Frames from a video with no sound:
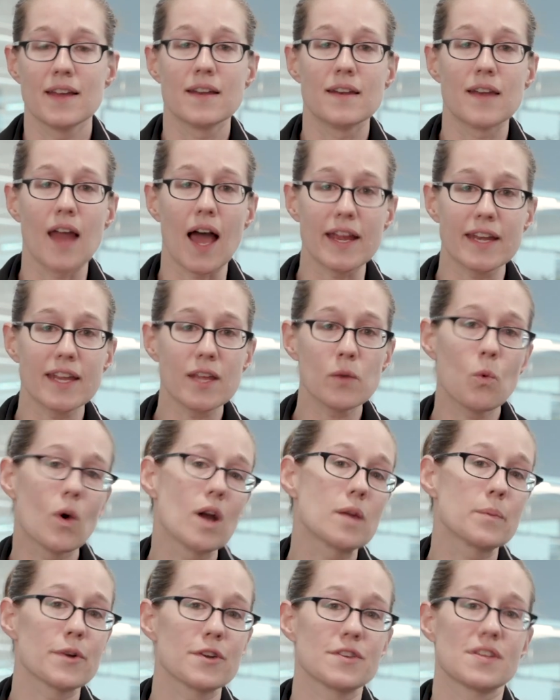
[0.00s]

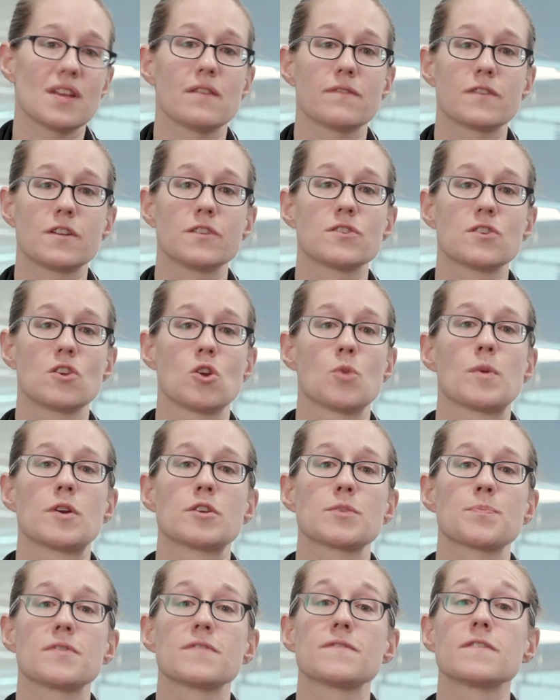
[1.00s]
91% of
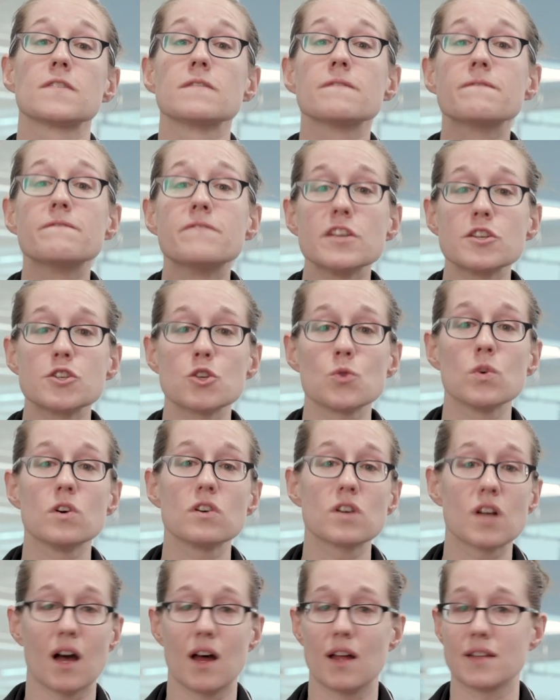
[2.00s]
consumers prefer
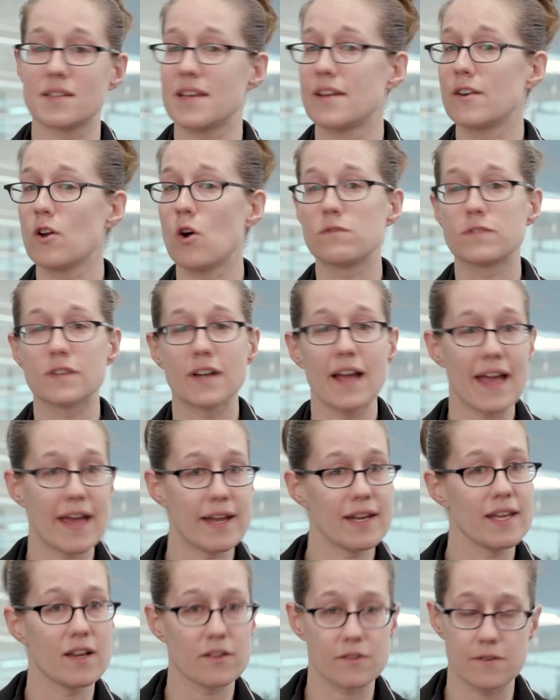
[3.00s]
visual content over
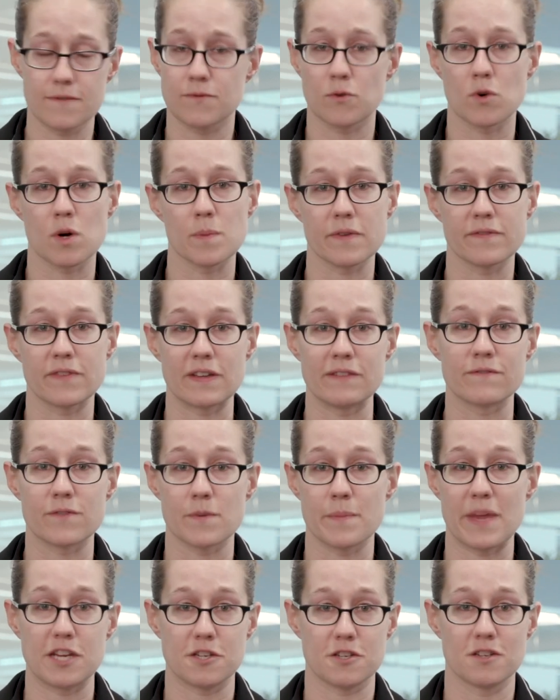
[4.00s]
any other form of
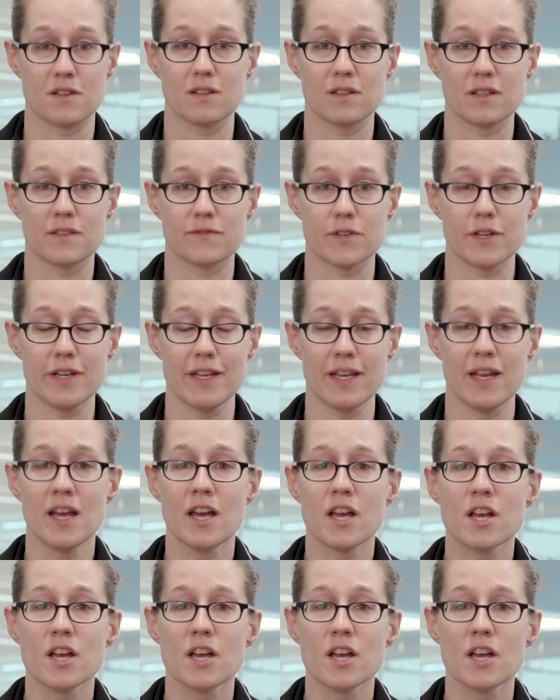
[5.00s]
information delivery.